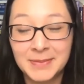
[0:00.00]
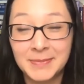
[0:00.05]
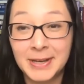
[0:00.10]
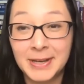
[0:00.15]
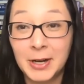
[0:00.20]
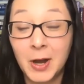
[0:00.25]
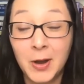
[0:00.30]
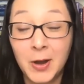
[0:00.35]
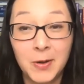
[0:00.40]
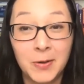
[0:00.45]
I'm
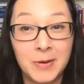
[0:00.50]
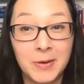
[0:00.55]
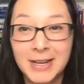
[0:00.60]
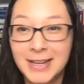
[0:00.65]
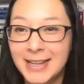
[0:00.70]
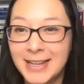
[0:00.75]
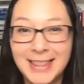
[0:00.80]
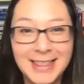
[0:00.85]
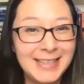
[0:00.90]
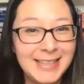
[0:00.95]
like, oh,
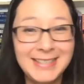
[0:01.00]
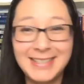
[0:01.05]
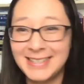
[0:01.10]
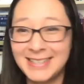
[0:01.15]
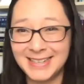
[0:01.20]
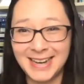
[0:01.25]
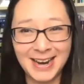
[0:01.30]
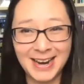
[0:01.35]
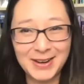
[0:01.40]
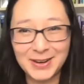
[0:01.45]
this is
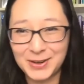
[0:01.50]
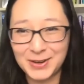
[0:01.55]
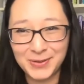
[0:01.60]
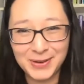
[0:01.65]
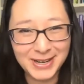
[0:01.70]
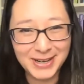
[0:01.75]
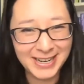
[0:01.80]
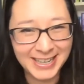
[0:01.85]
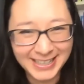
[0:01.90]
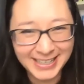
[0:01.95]
not going to work